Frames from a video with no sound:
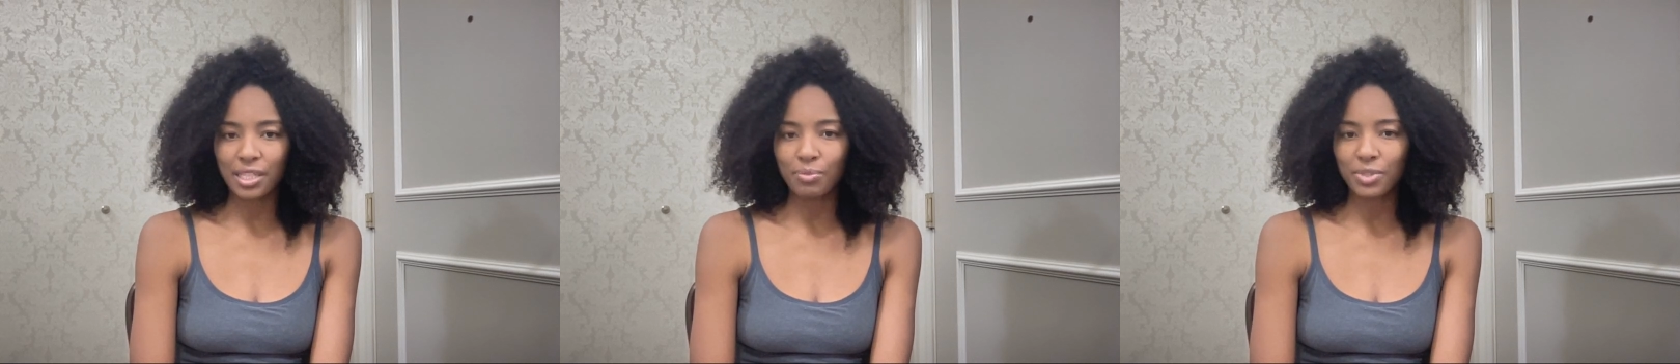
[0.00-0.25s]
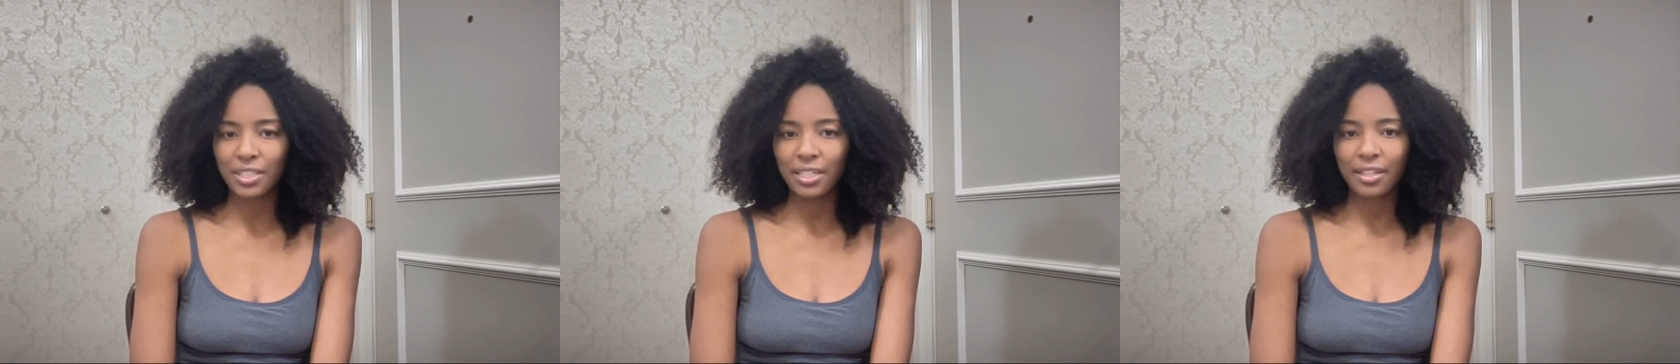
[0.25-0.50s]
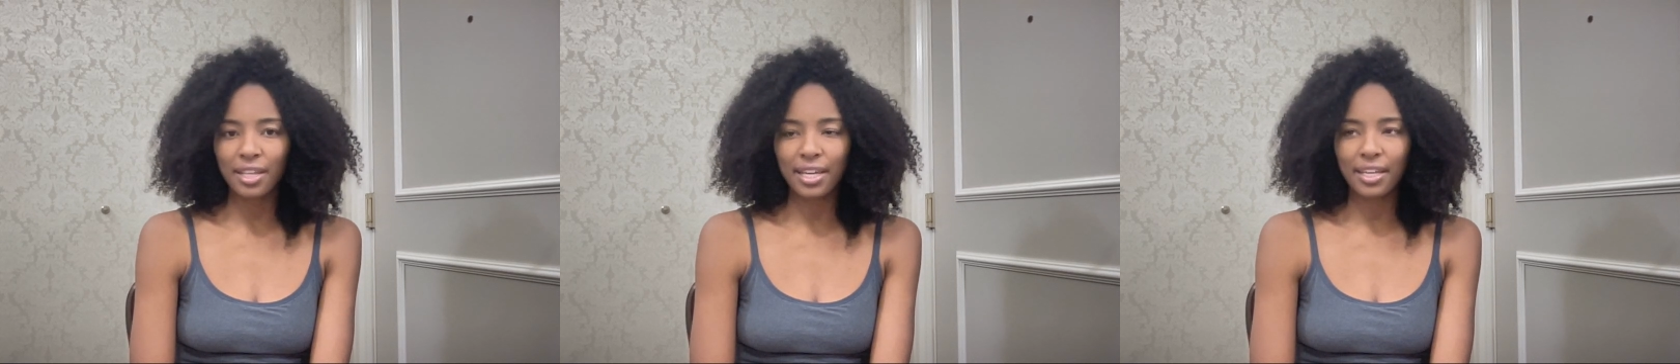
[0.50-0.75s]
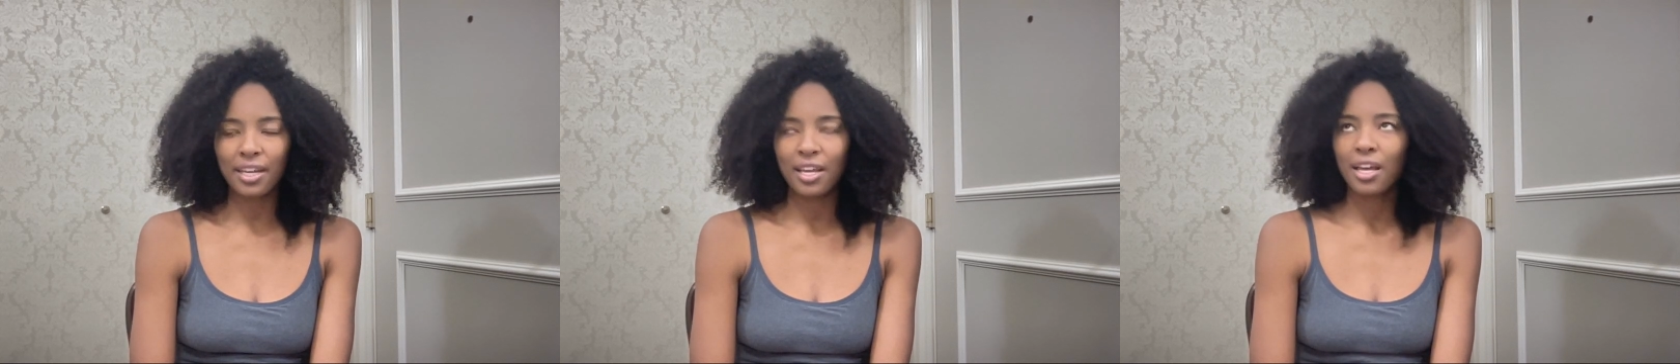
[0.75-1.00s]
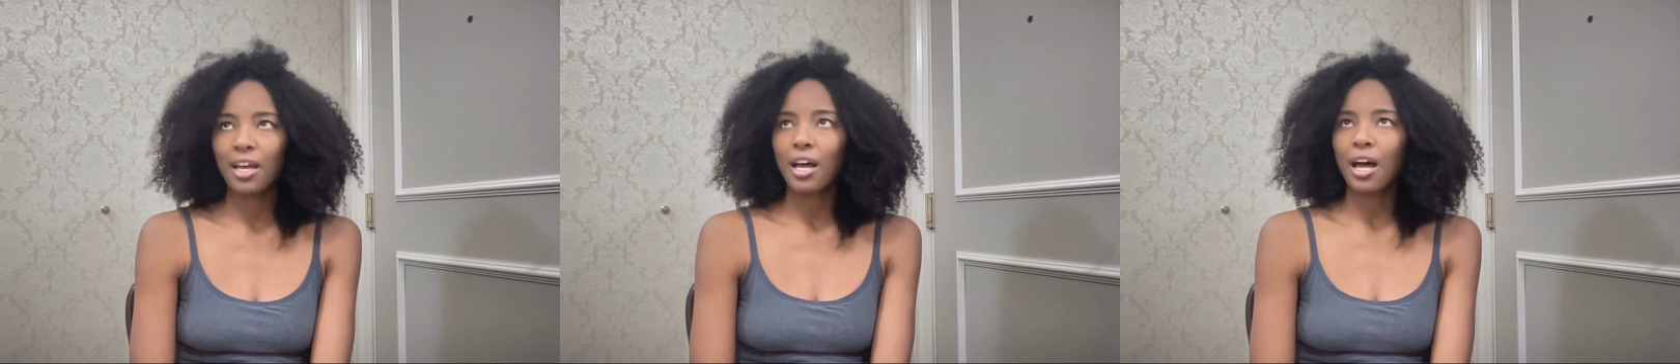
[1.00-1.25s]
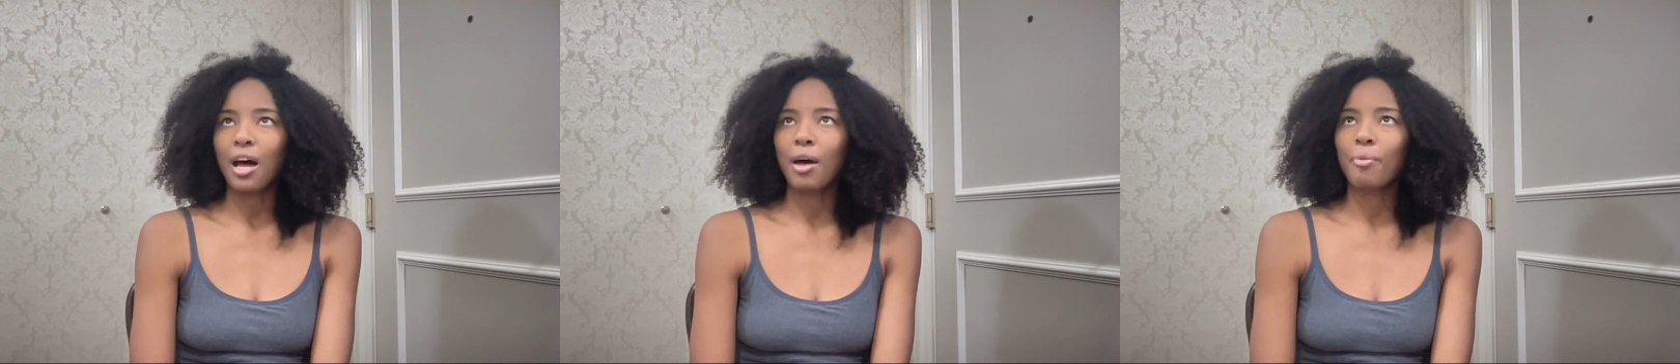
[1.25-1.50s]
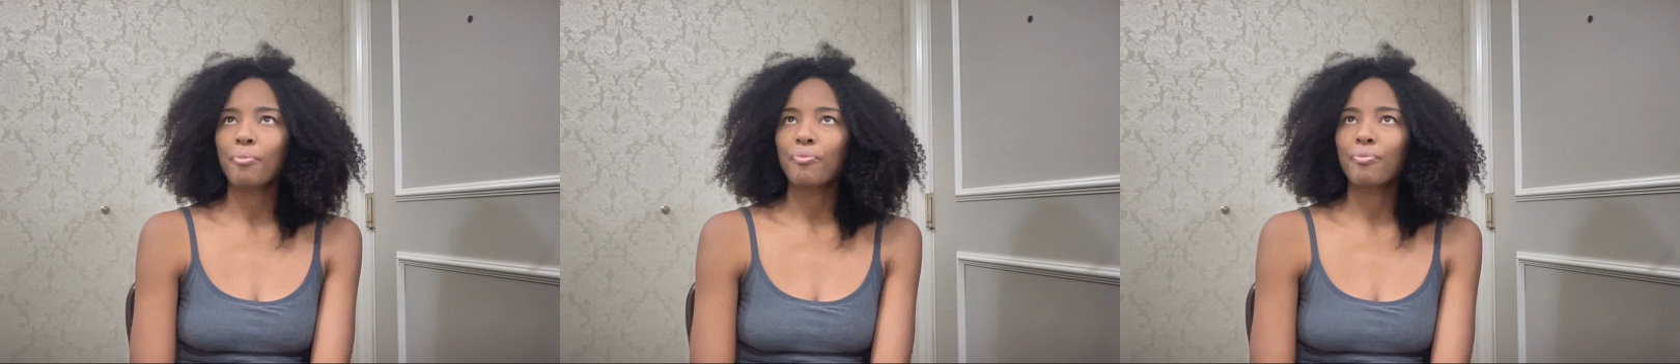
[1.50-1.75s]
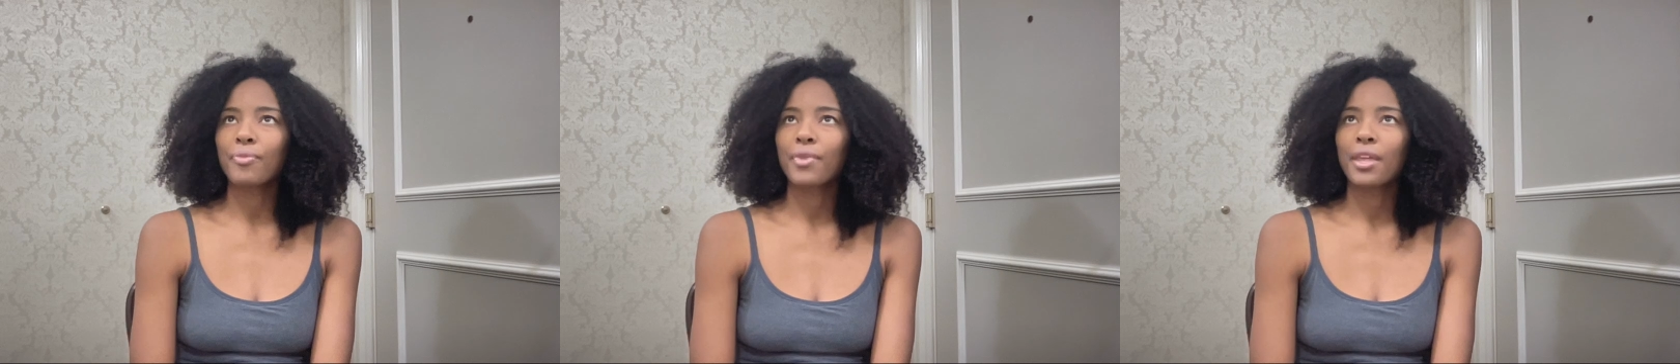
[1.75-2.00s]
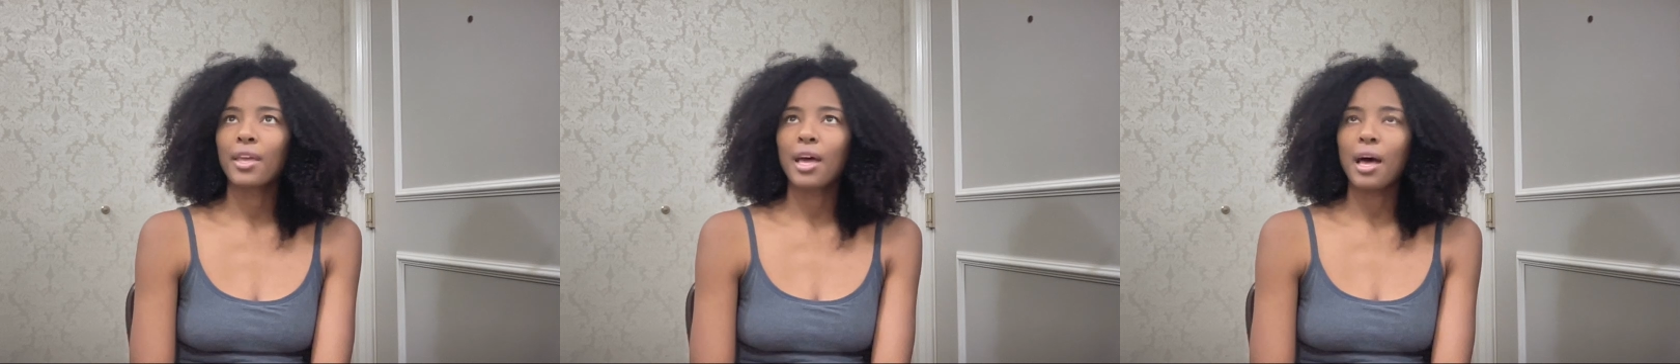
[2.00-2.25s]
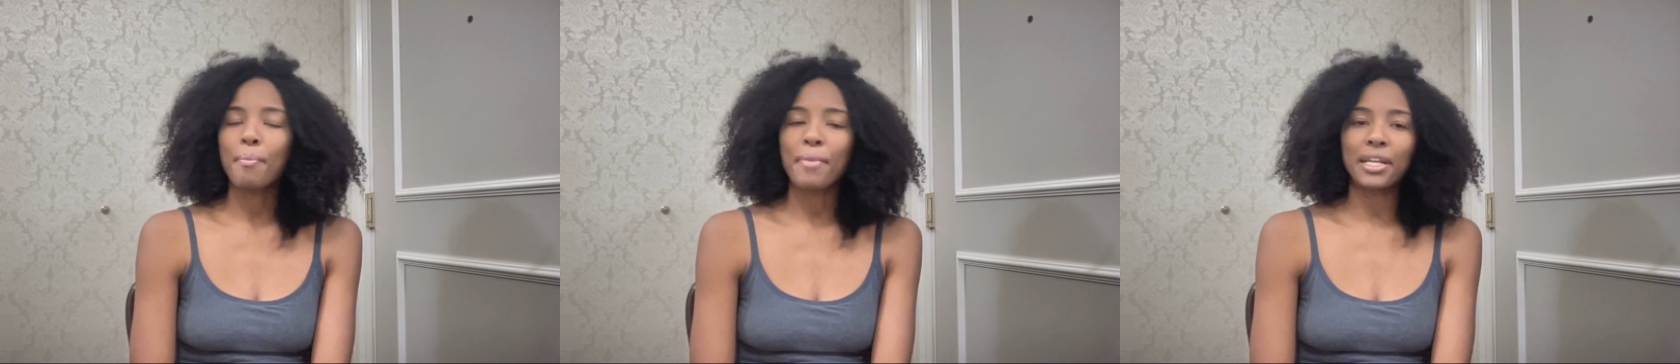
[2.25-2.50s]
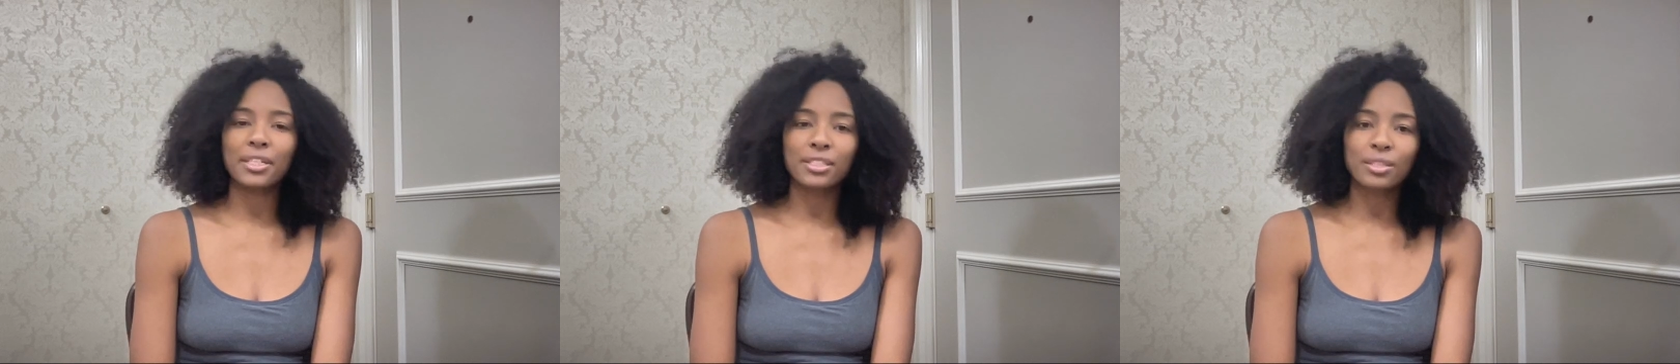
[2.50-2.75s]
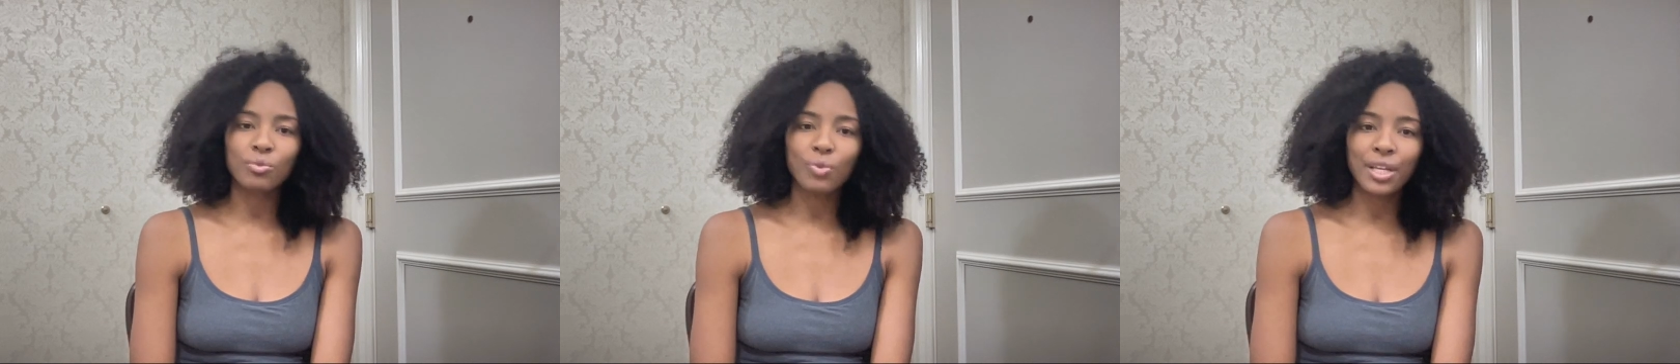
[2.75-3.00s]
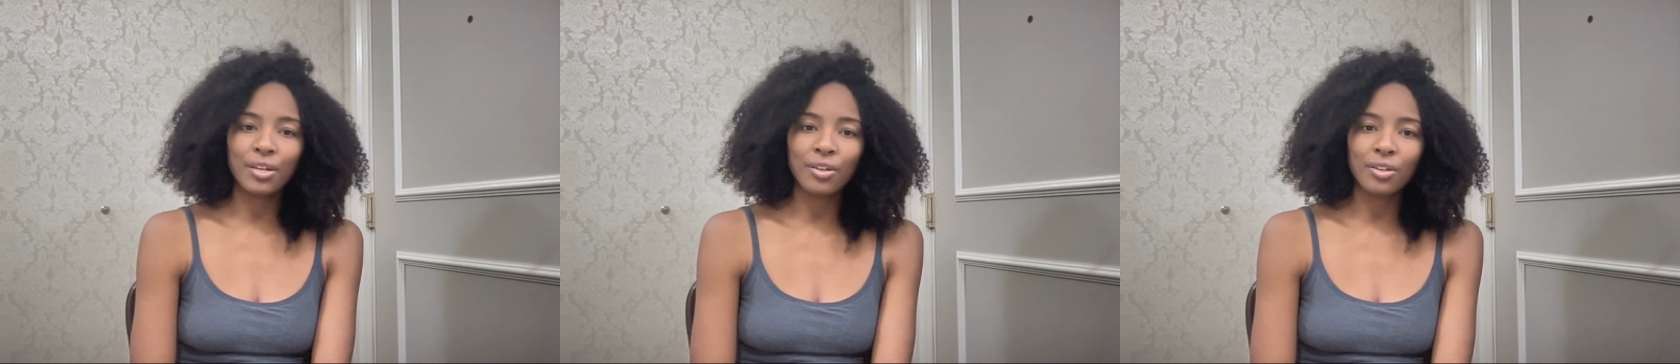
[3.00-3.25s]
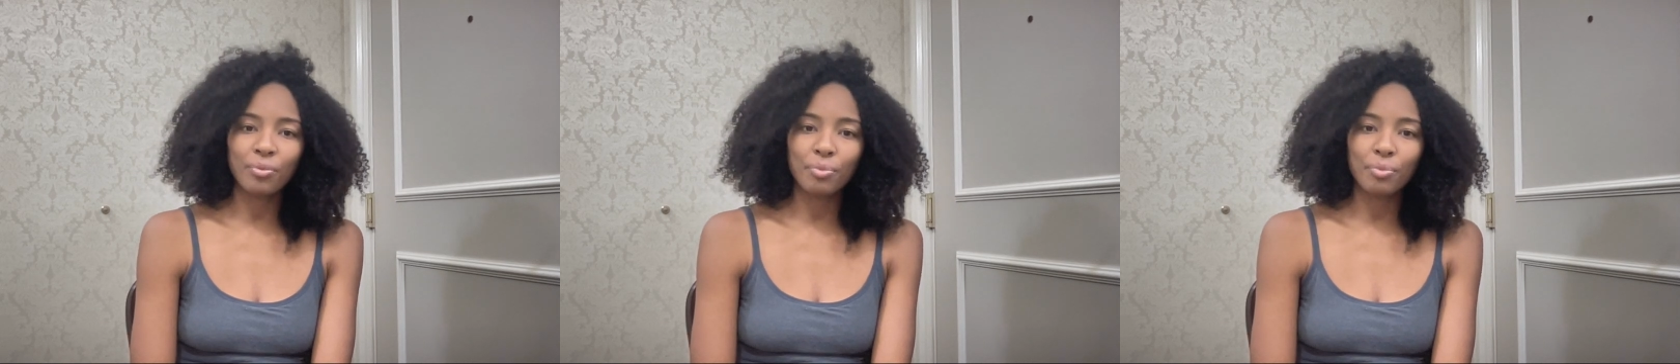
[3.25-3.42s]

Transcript: I'm seeing like a medicine wheel,